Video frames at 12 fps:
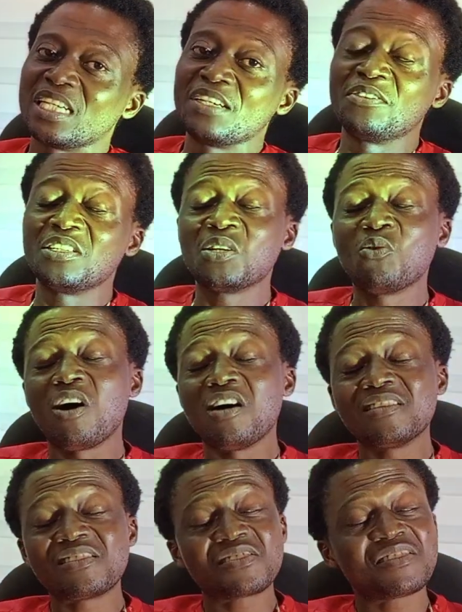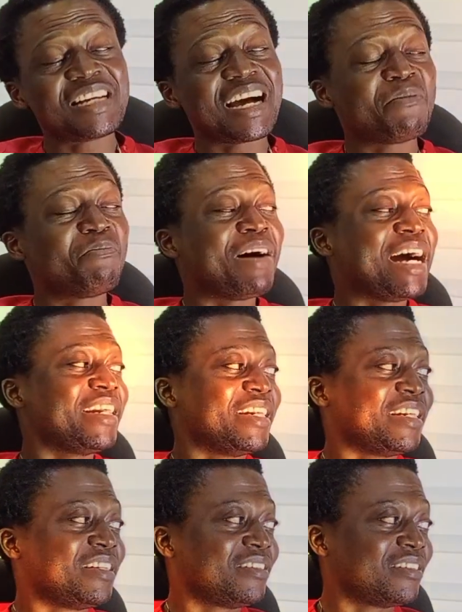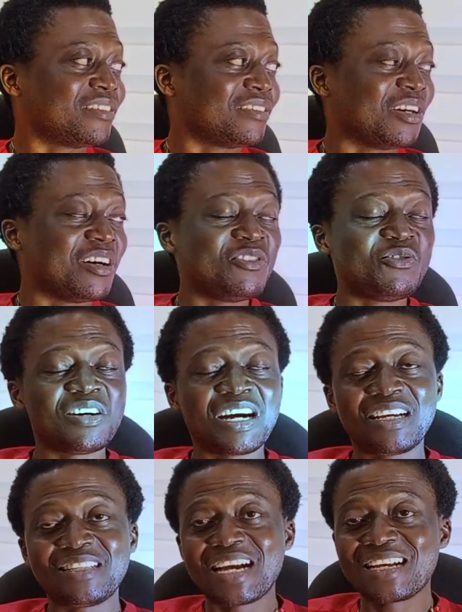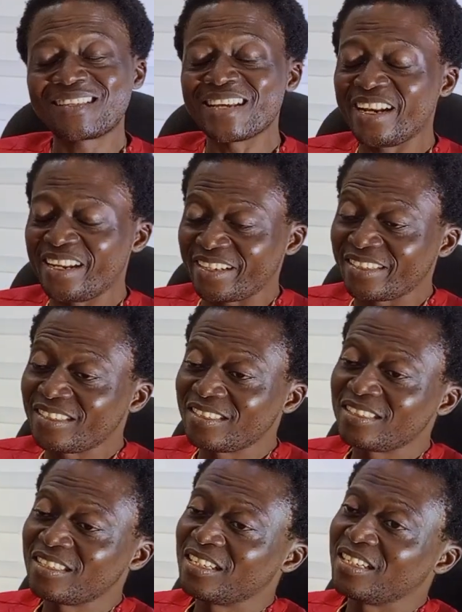Even the ones they are buying or they are selling